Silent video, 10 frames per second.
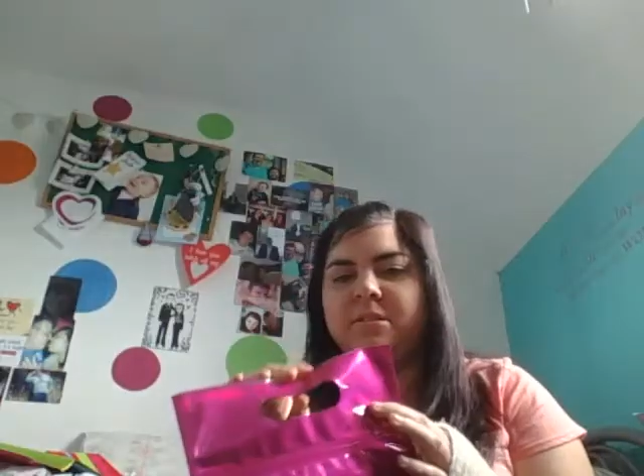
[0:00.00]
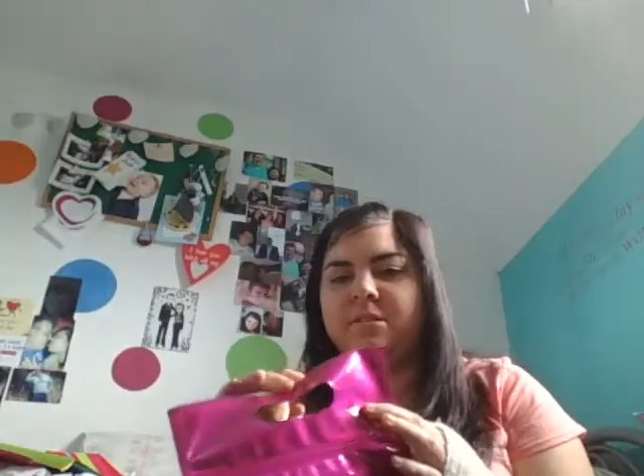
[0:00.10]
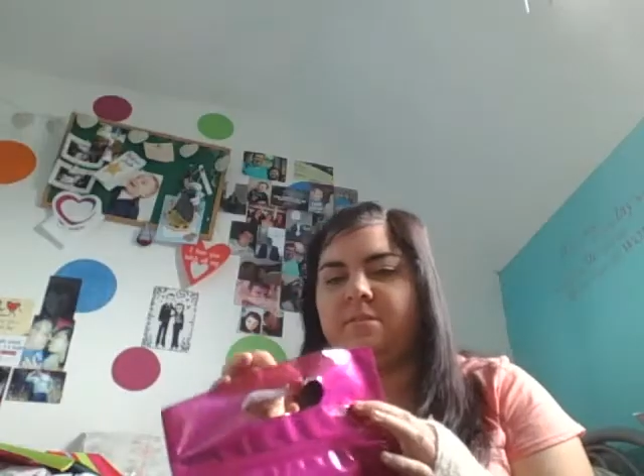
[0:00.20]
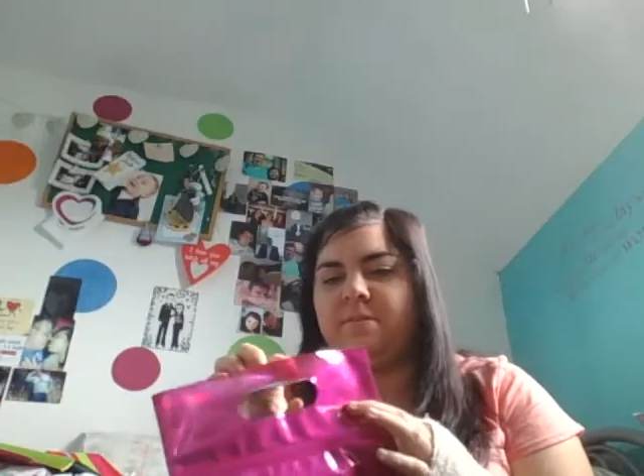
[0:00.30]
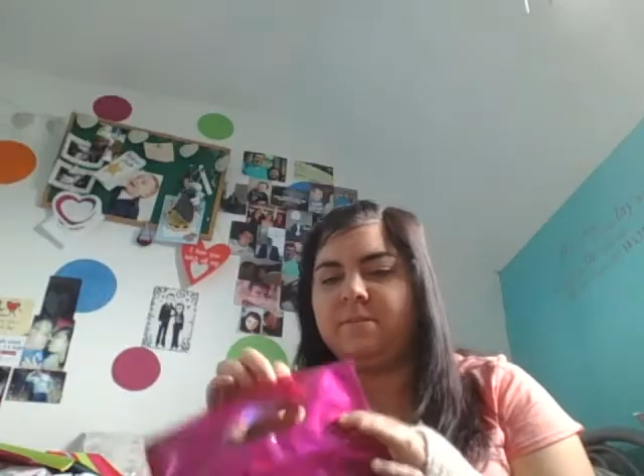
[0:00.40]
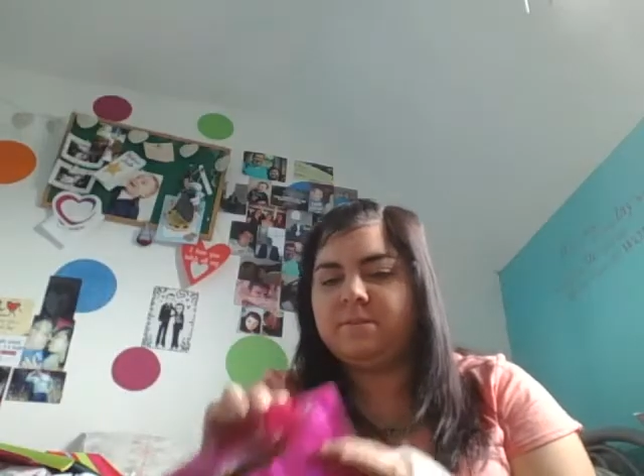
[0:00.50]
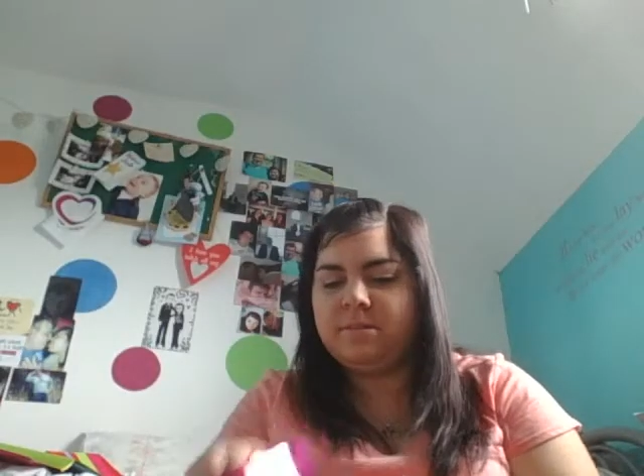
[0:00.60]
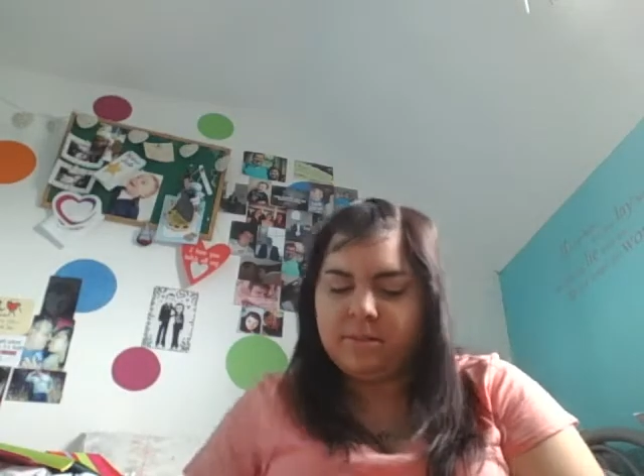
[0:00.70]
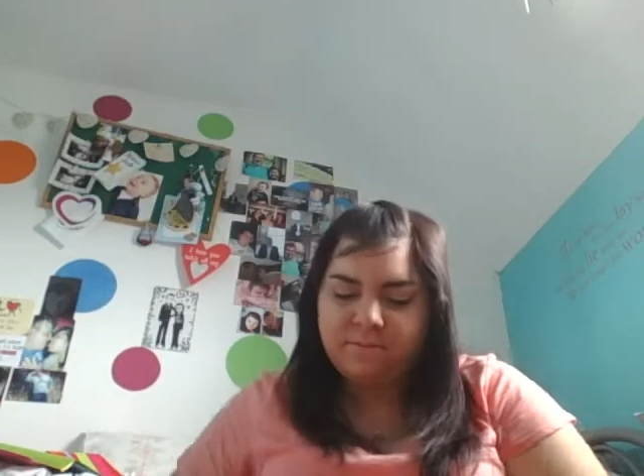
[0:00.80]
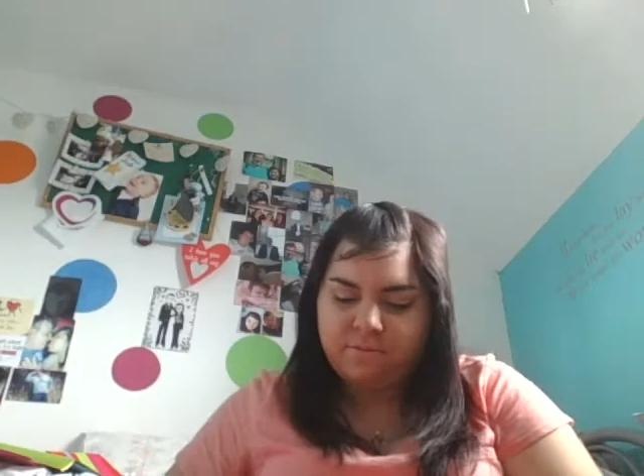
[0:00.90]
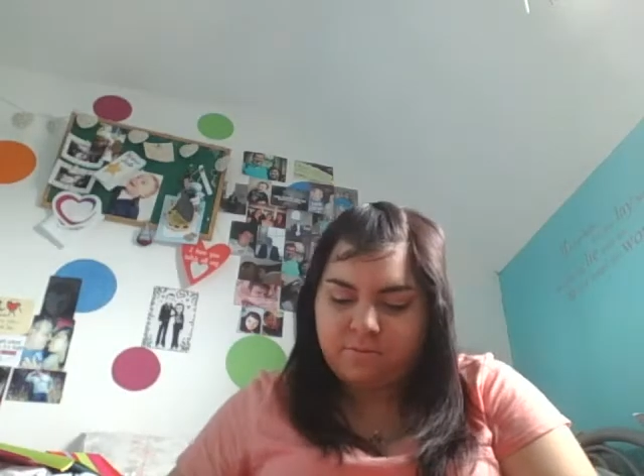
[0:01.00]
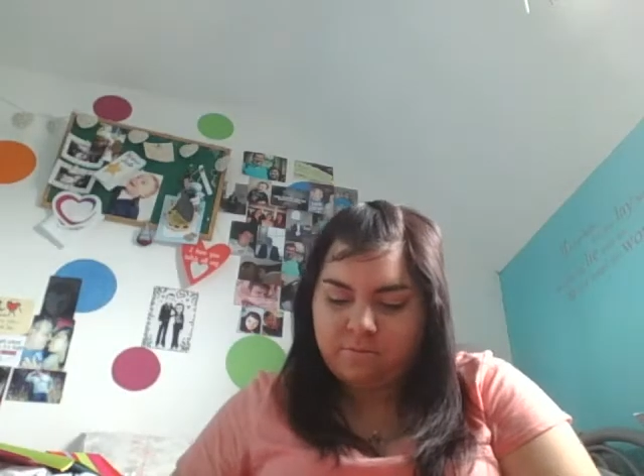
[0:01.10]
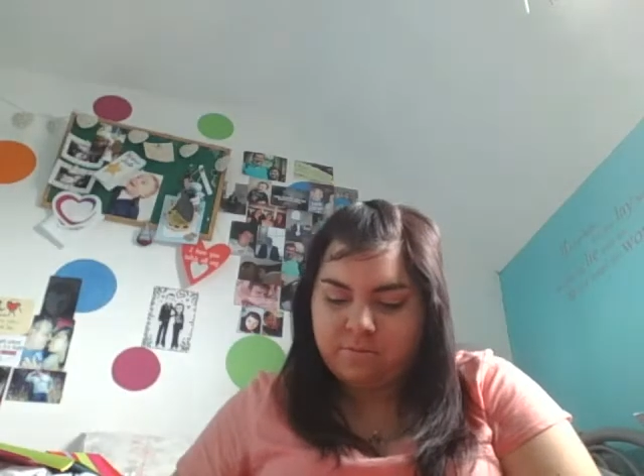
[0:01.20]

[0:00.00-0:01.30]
to know if it was see-through or